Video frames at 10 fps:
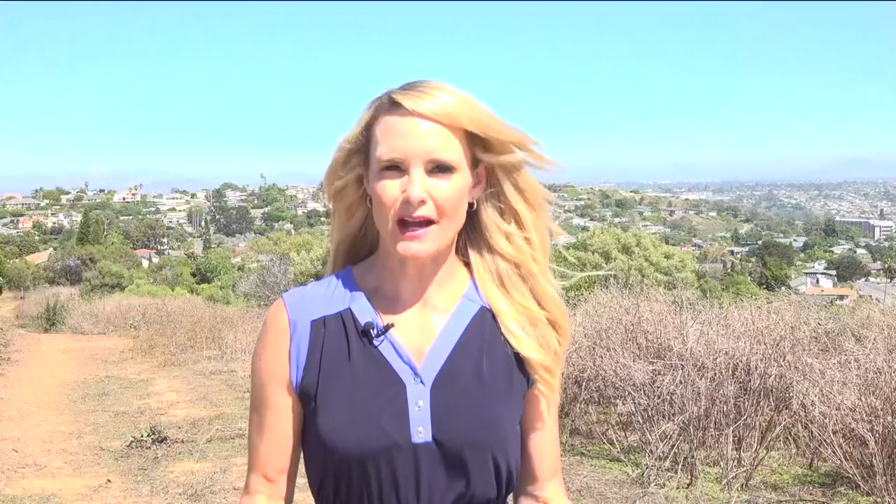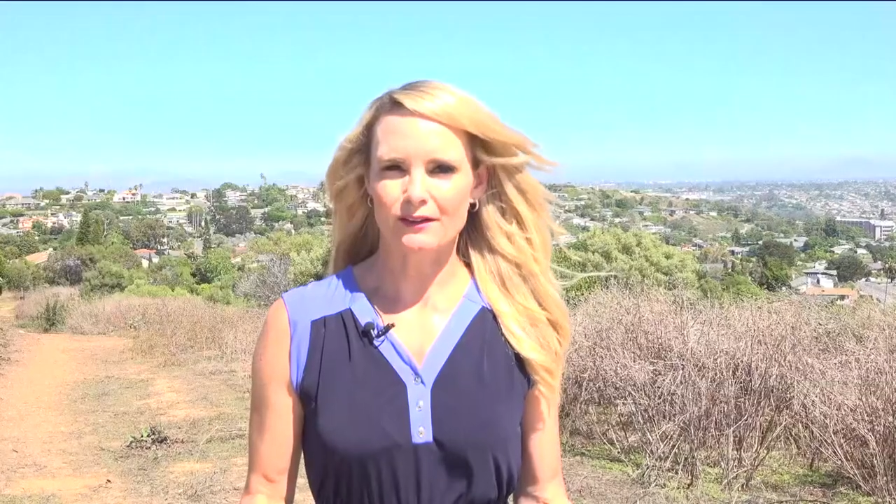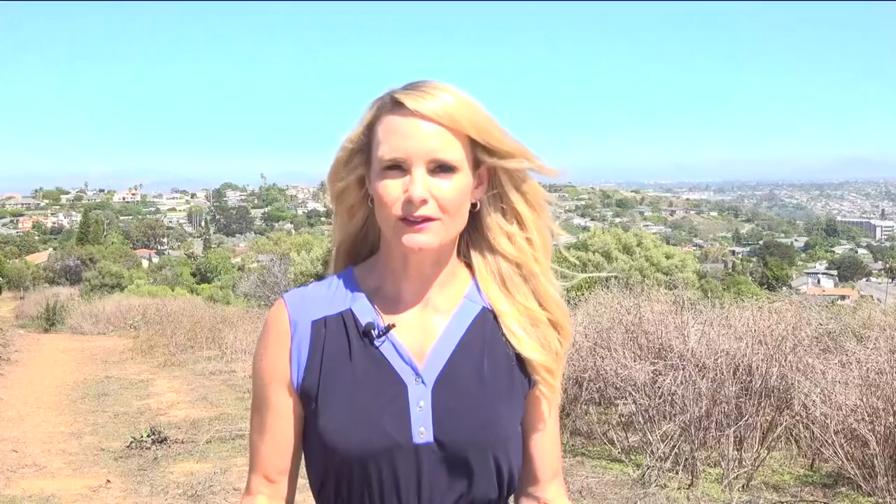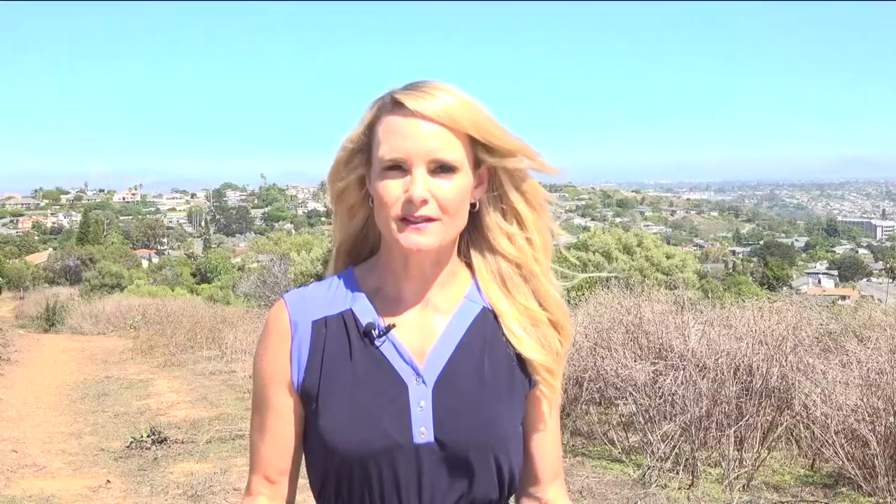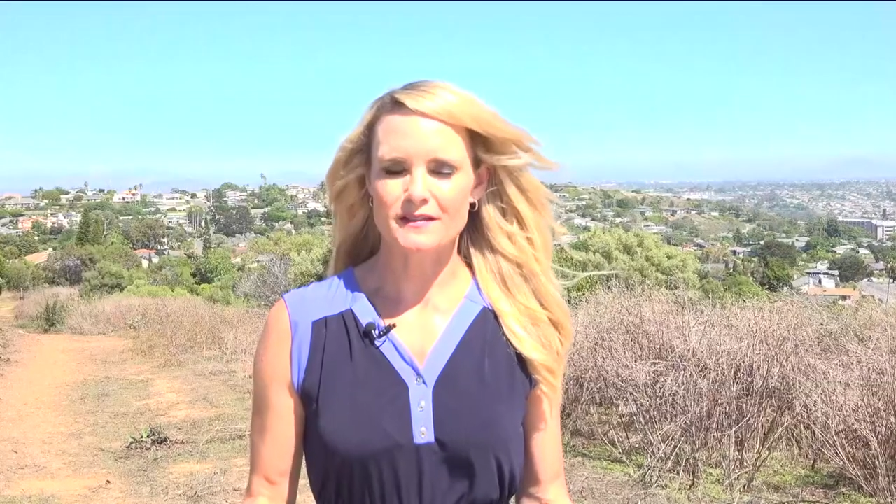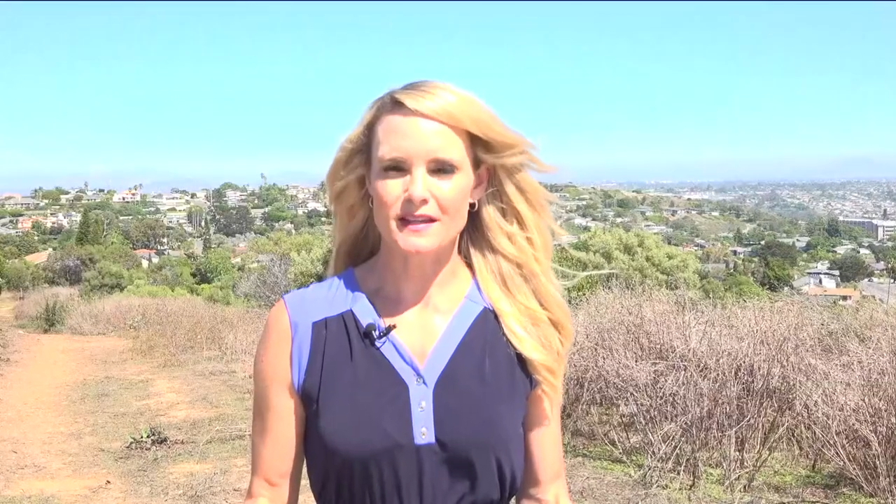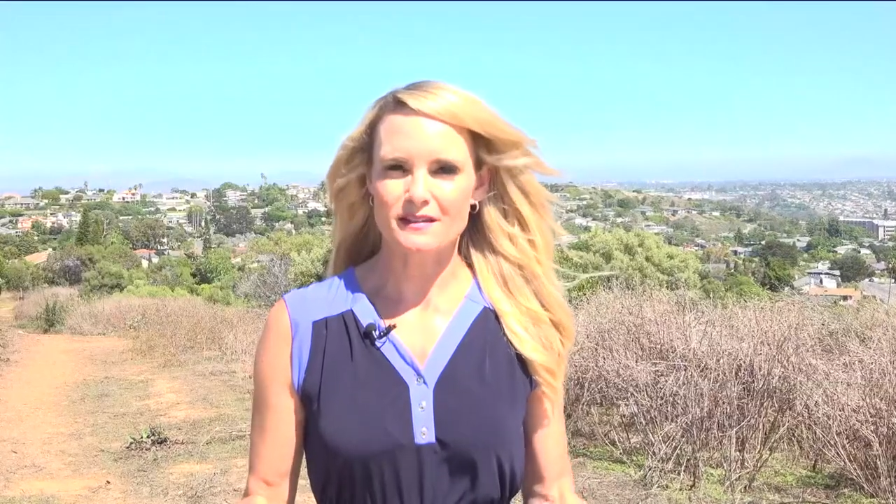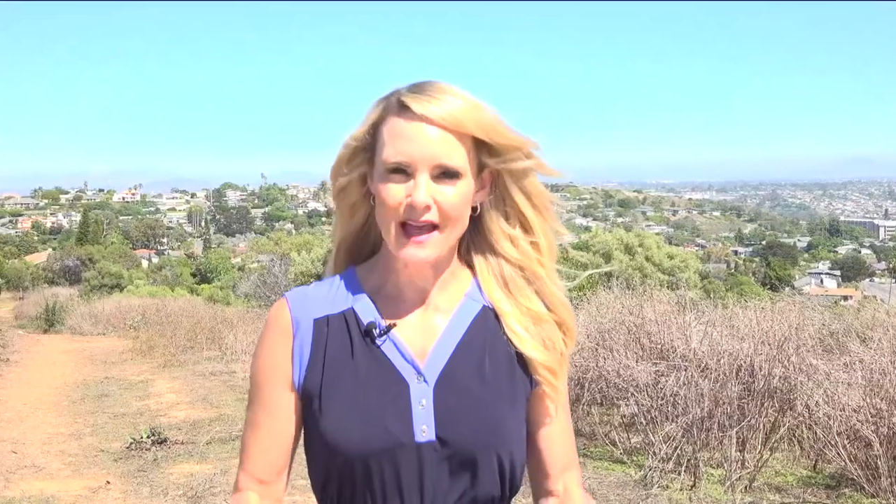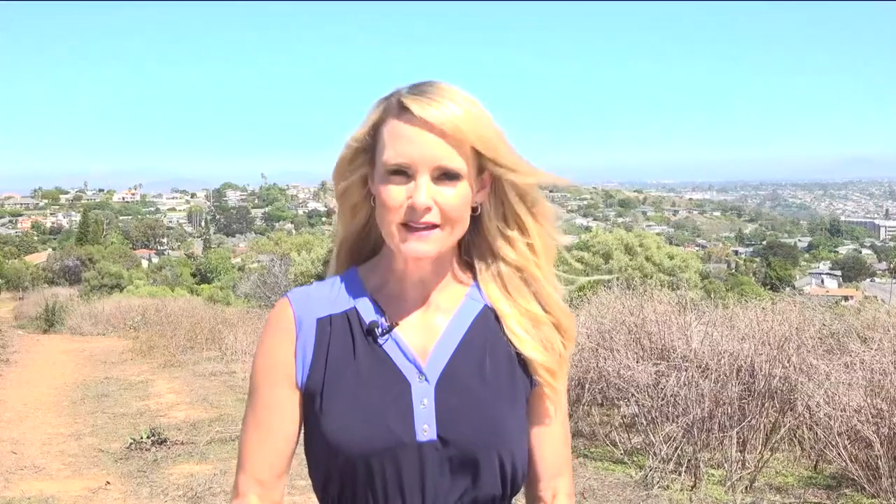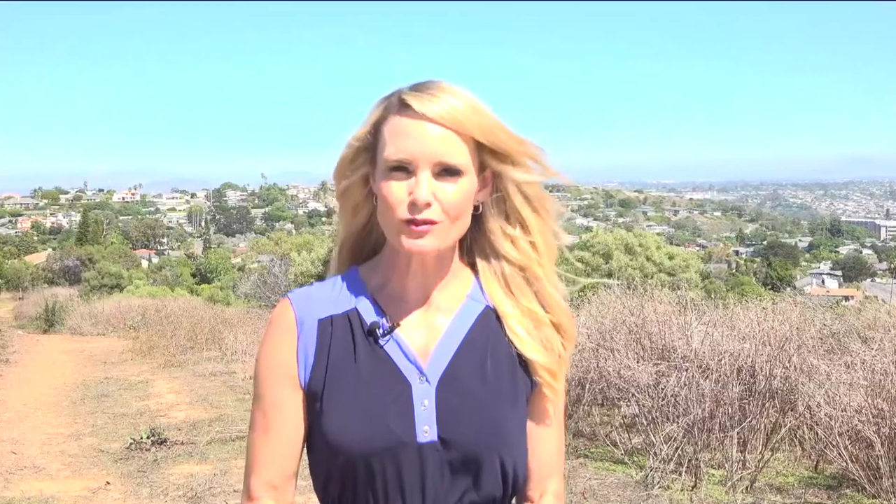Ireland
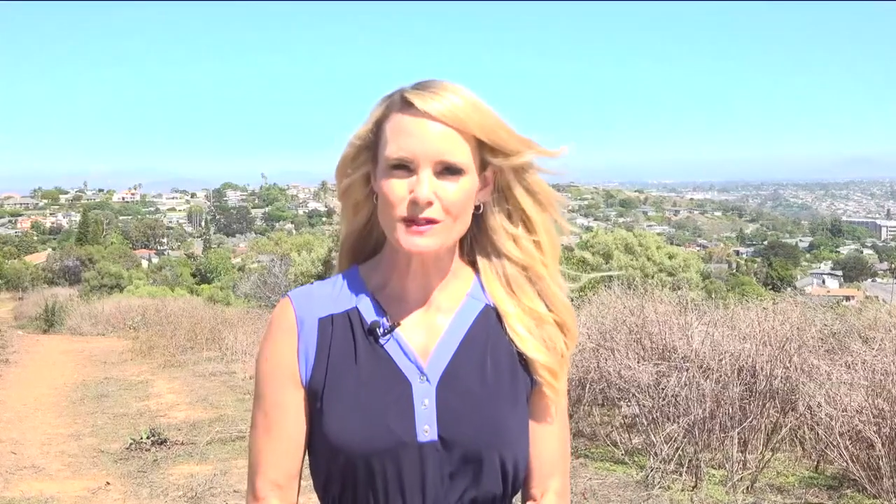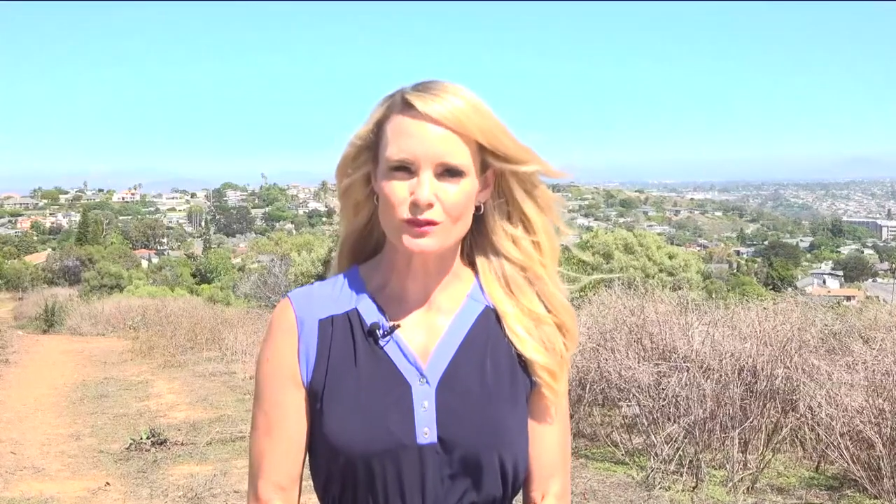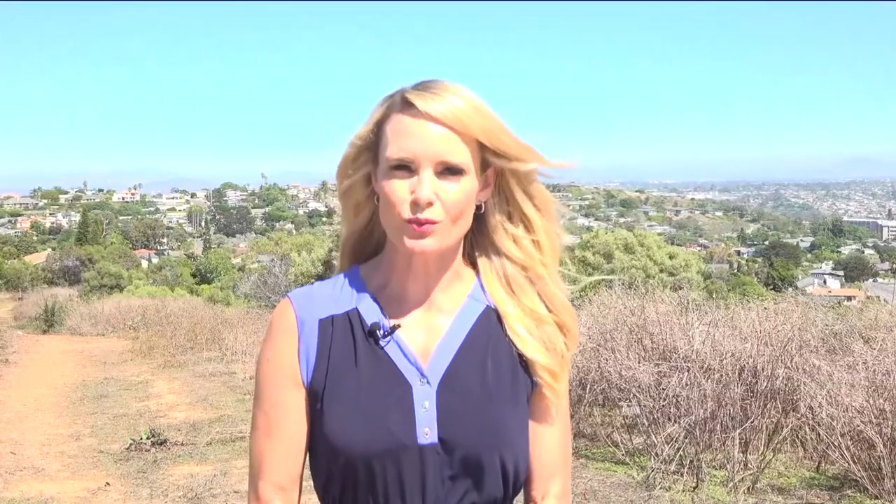says last week's